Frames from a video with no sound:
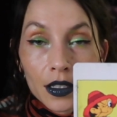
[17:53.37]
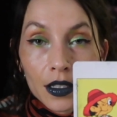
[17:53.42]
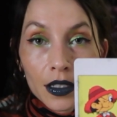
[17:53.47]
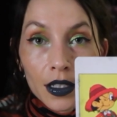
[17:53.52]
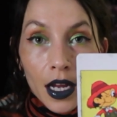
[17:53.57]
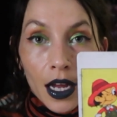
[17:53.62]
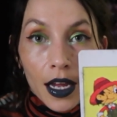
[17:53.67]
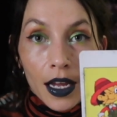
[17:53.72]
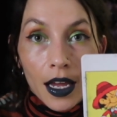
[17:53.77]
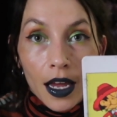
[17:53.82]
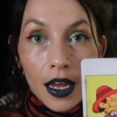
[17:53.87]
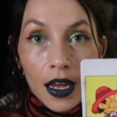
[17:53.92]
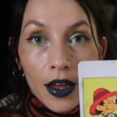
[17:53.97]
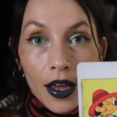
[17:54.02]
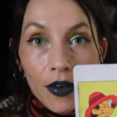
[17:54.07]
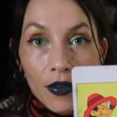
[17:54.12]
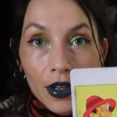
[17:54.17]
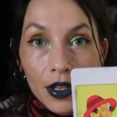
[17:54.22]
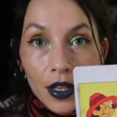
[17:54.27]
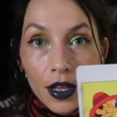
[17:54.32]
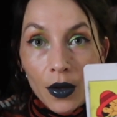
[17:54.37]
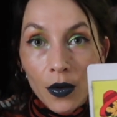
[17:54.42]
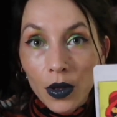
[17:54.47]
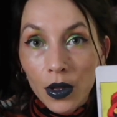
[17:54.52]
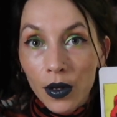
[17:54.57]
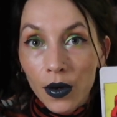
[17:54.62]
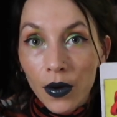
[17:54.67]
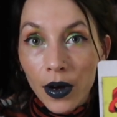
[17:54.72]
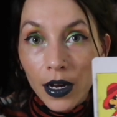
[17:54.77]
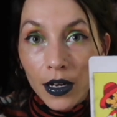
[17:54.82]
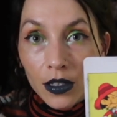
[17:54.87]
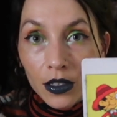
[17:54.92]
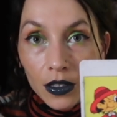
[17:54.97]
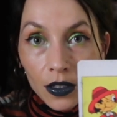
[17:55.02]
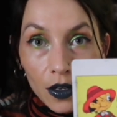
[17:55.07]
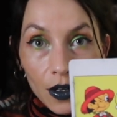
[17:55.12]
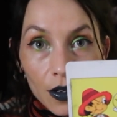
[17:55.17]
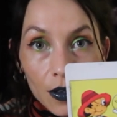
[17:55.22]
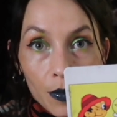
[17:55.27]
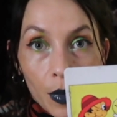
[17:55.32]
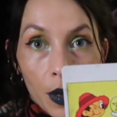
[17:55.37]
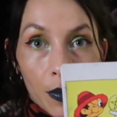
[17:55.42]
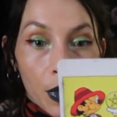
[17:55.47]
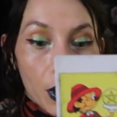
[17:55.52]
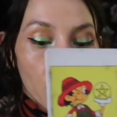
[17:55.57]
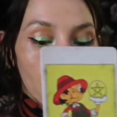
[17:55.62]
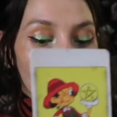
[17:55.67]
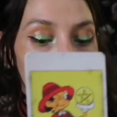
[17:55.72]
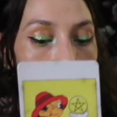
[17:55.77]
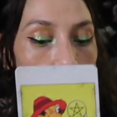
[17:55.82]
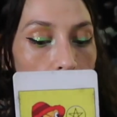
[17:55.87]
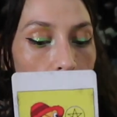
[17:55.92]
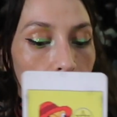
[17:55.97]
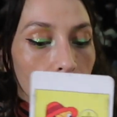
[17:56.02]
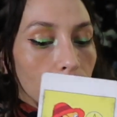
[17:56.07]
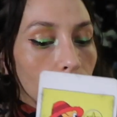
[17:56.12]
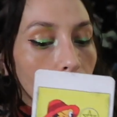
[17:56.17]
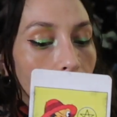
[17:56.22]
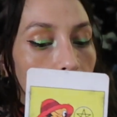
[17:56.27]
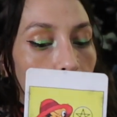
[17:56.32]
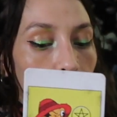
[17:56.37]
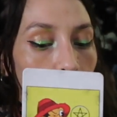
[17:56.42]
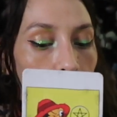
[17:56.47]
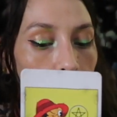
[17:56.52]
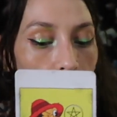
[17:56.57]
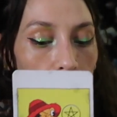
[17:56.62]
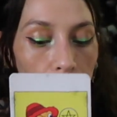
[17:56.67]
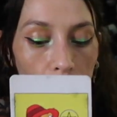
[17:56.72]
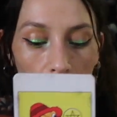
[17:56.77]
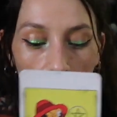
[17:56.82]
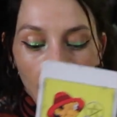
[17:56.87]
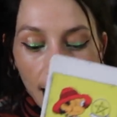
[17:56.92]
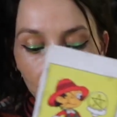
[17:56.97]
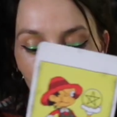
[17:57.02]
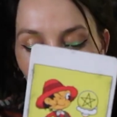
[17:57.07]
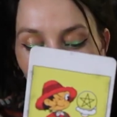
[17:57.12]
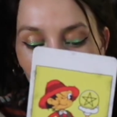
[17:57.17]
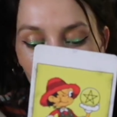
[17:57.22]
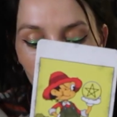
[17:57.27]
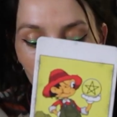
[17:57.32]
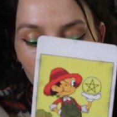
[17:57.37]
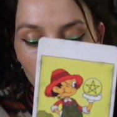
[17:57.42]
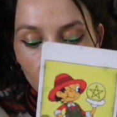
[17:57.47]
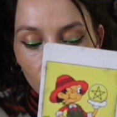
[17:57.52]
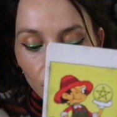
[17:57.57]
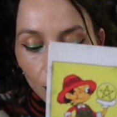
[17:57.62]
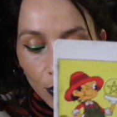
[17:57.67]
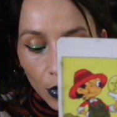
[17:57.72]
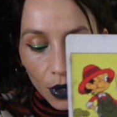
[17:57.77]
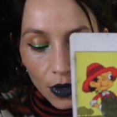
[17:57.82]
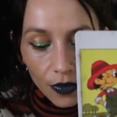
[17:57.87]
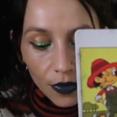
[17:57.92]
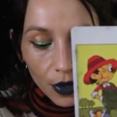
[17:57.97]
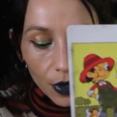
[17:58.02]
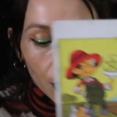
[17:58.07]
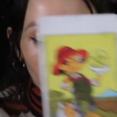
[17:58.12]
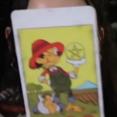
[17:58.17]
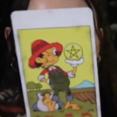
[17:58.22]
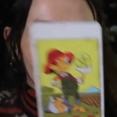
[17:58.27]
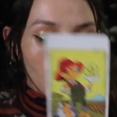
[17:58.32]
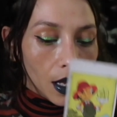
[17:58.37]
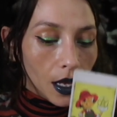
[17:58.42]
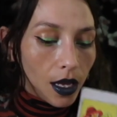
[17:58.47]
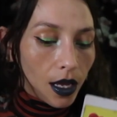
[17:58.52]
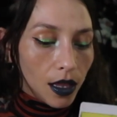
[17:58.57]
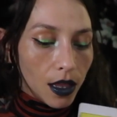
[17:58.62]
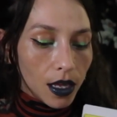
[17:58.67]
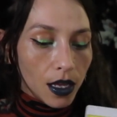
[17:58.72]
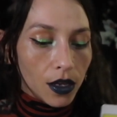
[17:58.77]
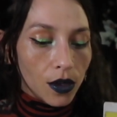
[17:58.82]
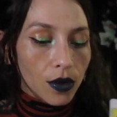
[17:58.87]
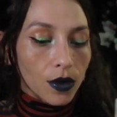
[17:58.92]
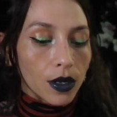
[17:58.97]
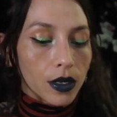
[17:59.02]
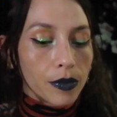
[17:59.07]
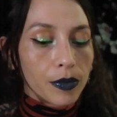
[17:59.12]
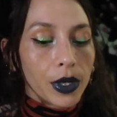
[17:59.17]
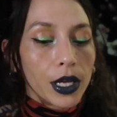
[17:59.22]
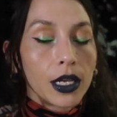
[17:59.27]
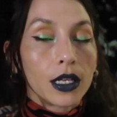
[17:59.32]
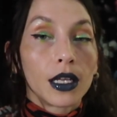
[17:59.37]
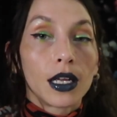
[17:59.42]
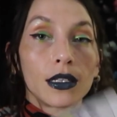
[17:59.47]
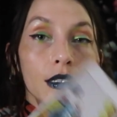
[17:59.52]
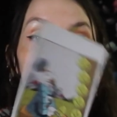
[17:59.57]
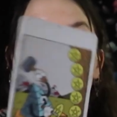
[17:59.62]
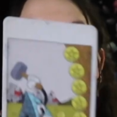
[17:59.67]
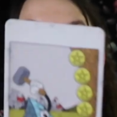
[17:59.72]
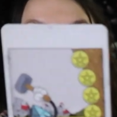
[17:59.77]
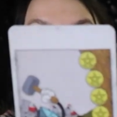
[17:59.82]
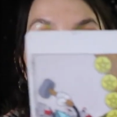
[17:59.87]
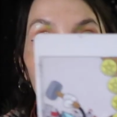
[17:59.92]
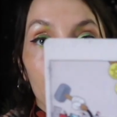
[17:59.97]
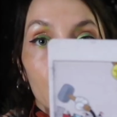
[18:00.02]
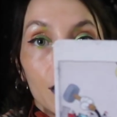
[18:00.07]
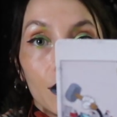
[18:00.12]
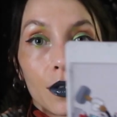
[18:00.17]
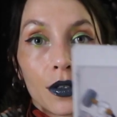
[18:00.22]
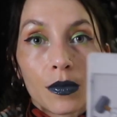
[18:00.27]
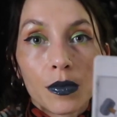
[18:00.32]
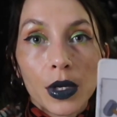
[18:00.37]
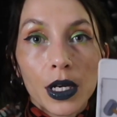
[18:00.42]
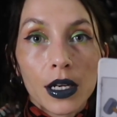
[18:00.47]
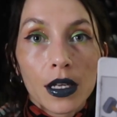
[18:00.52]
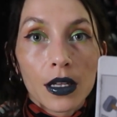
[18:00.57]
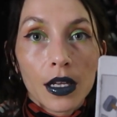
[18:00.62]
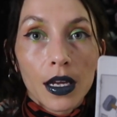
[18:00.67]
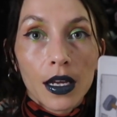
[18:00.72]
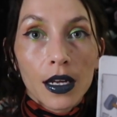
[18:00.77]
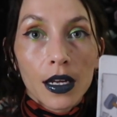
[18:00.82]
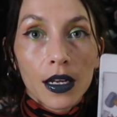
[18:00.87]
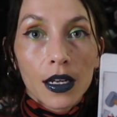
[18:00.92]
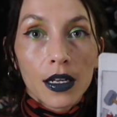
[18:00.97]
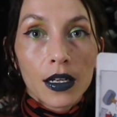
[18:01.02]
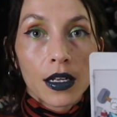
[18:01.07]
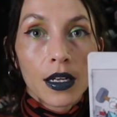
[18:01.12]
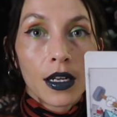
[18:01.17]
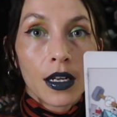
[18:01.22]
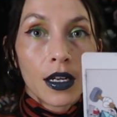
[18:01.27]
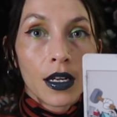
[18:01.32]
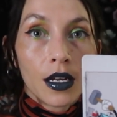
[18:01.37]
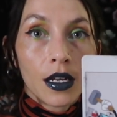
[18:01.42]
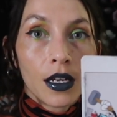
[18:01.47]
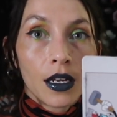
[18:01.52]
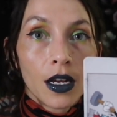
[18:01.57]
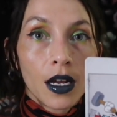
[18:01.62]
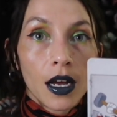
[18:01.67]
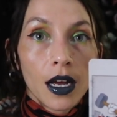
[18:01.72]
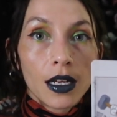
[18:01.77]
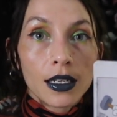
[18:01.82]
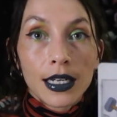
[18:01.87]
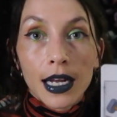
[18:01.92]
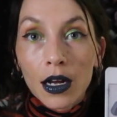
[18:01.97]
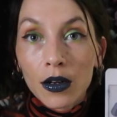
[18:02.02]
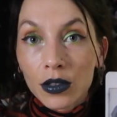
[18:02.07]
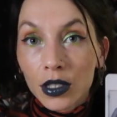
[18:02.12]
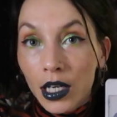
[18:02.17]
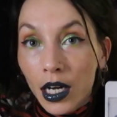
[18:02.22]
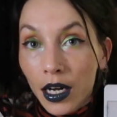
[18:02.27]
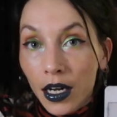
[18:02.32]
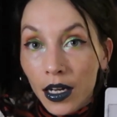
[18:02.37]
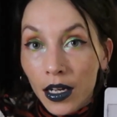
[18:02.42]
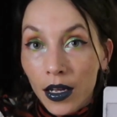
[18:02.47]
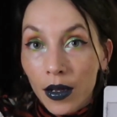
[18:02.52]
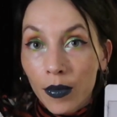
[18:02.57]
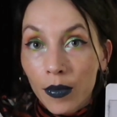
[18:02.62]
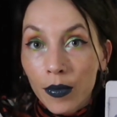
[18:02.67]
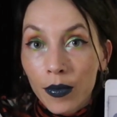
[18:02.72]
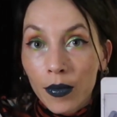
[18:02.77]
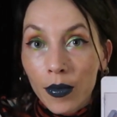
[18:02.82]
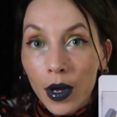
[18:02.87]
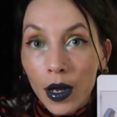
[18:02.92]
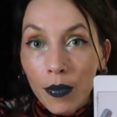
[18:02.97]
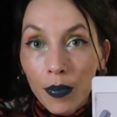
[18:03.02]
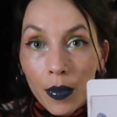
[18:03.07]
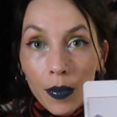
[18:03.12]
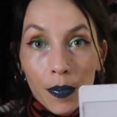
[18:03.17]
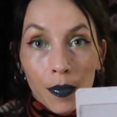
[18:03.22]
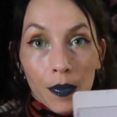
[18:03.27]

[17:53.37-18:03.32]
take everything with a grain of salt. Maybe you are able to laugh things off more frequently. I think you're being less serious. You could be in like a downtime, I